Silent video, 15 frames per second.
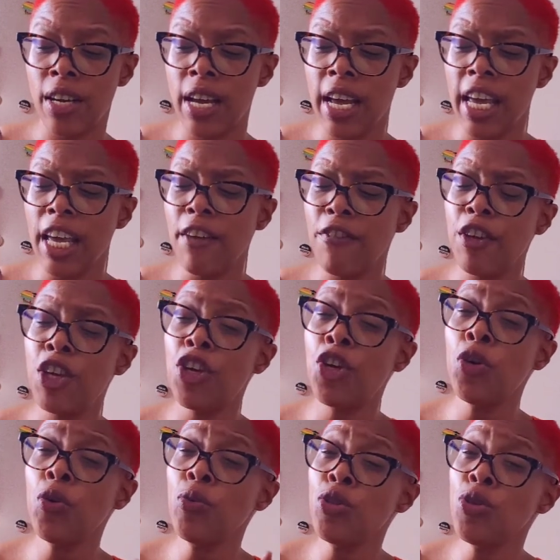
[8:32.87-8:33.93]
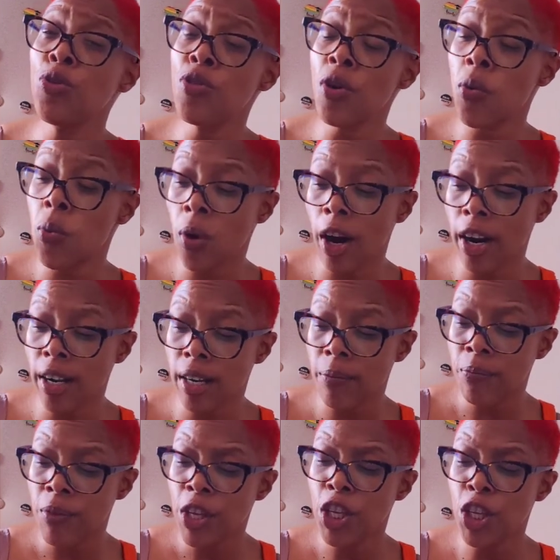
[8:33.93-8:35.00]
If you do the work,
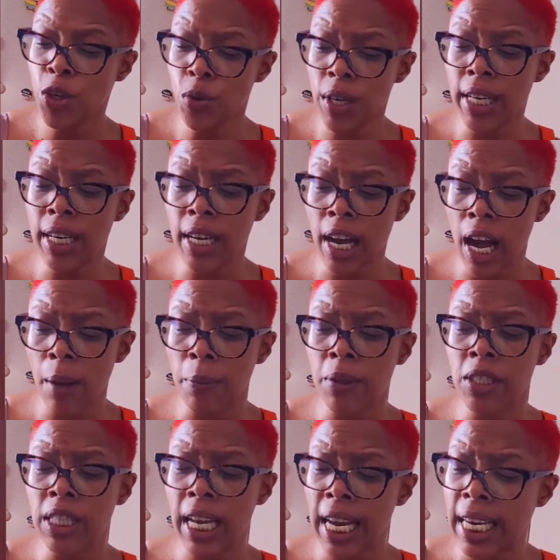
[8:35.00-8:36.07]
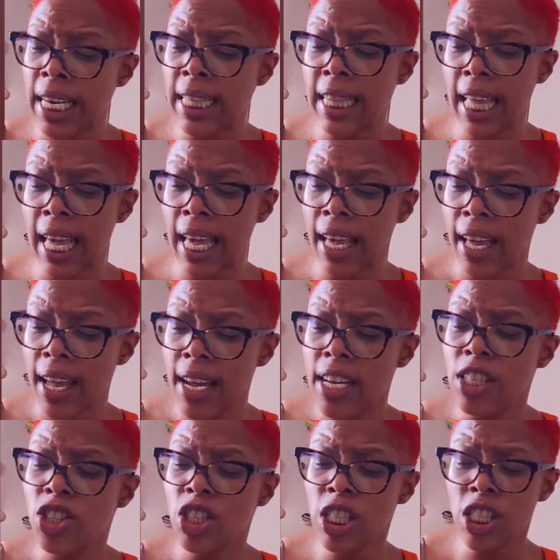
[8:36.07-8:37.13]
you can accomplish anything
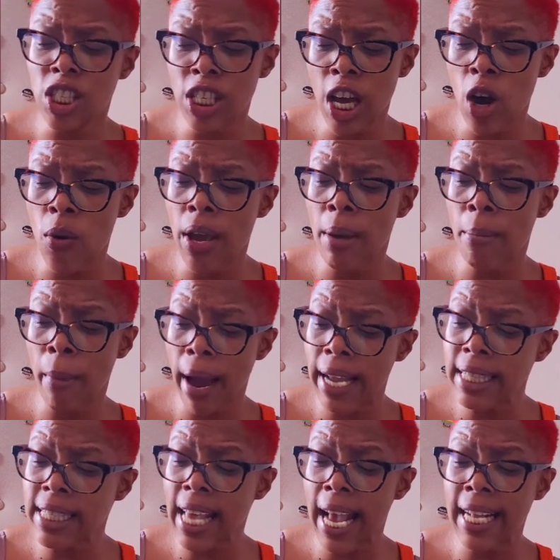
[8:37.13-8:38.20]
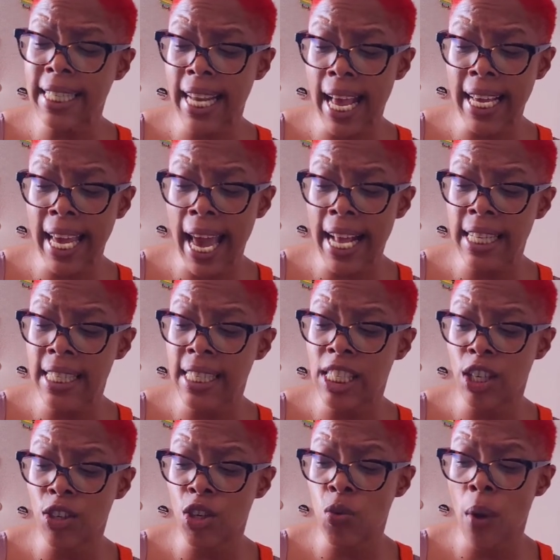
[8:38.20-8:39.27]
just know it might take decades
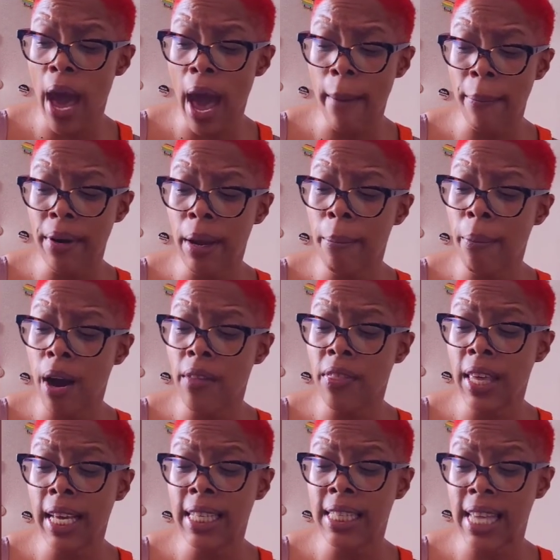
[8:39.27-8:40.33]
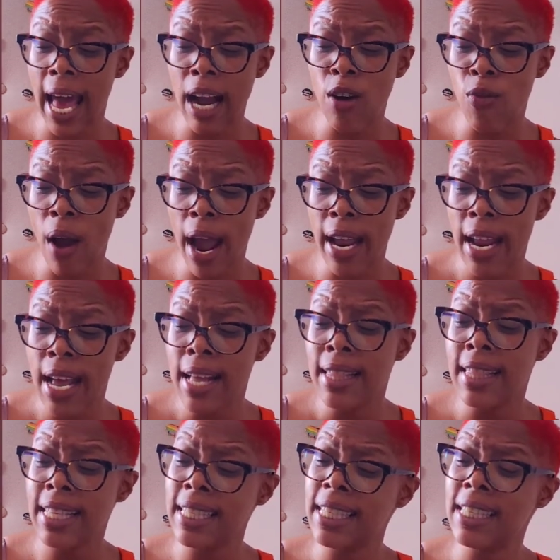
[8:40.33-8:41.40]
till you happen upon the exact right,
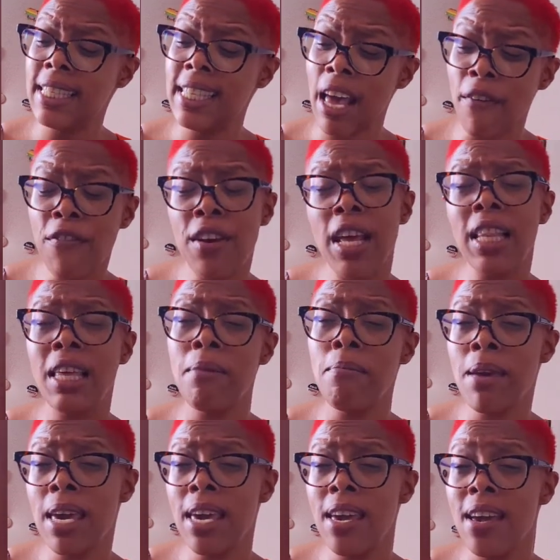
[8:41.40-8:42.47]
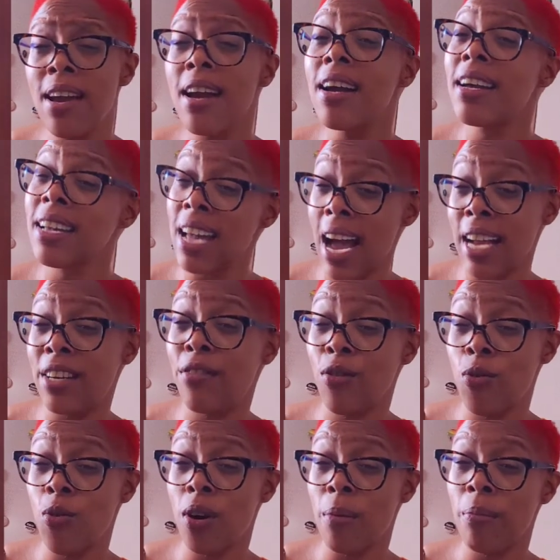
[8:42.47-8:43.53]
this is definitely me kind of
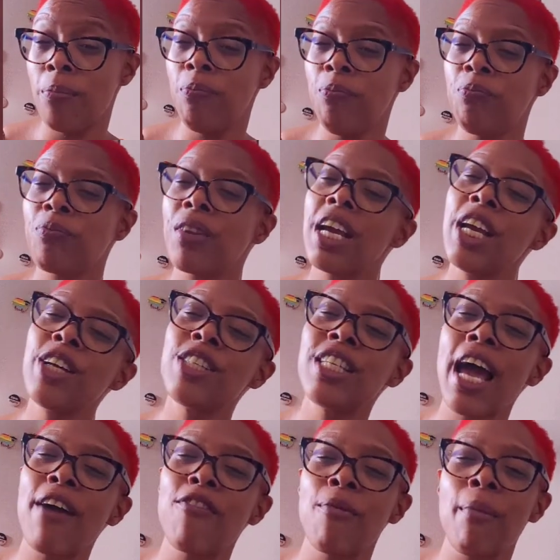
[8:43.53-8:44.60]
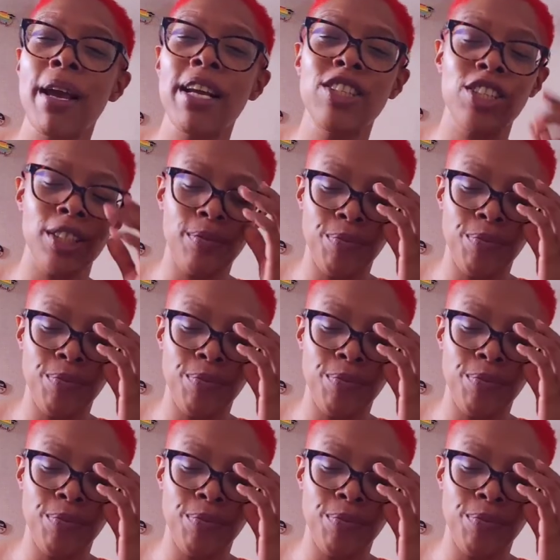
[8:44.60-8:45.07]
orb. Here's the affirmation.